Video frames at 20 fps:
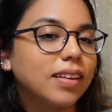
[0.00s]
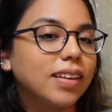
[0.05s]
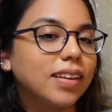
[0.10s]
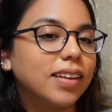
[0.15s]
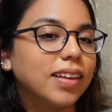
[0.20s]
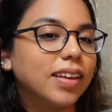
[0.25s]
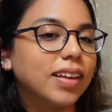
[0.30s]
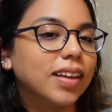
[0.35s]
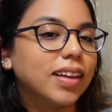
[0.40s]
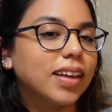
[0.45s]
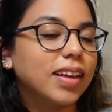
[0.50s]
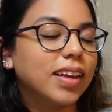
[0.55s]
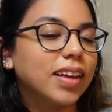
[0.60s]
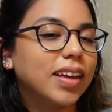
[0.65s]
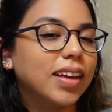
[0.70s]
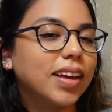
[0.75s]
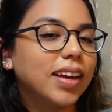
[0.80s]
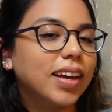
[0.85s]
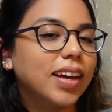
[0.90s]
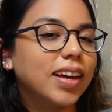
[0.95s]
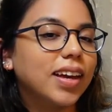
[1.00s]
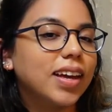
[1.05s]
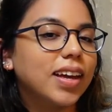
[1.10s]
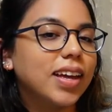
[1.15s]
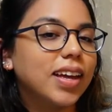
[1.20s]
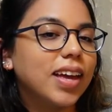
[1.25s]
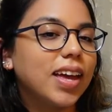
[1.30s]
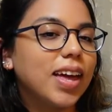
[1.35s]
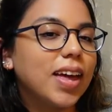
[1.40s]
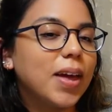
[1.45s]

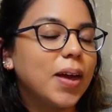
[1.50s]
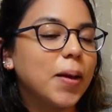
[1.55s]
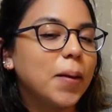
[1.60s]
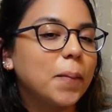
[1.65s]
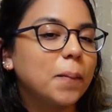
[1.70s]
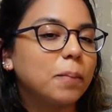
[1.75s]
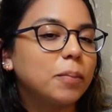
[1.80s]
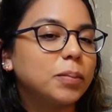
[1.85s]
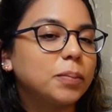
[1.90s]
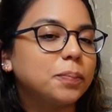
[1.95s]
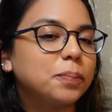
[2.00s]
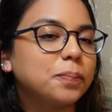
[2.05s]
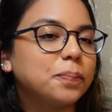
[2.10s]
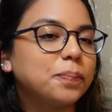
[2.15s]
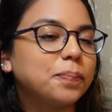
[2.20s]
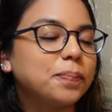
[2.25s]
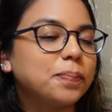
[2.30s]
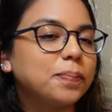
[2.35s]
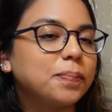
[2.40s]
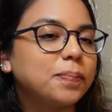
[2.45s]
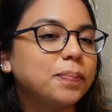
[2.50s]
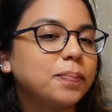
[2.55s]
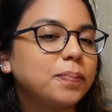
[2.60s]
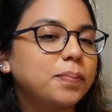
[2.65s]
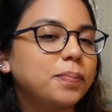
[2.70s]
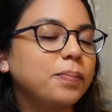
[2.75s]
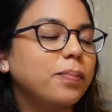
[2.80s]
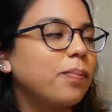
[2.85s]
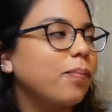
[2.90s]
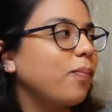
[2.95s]

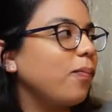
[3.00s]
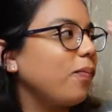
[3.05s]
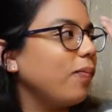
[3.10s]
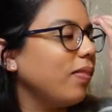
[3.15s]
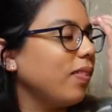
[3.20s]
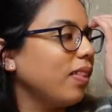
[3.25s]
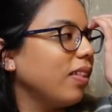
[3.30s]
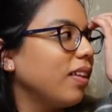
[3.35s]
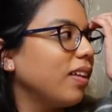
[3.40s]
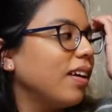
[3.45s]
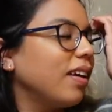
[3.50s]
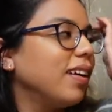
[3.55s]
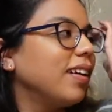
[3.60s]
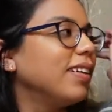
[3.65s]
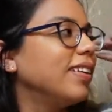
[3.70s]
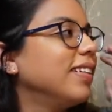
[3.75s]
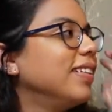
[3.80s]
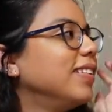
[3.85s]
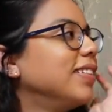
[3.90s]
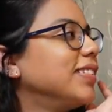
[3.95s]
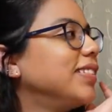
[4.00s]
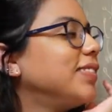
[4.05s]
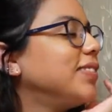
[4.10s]
The person shown says nothing.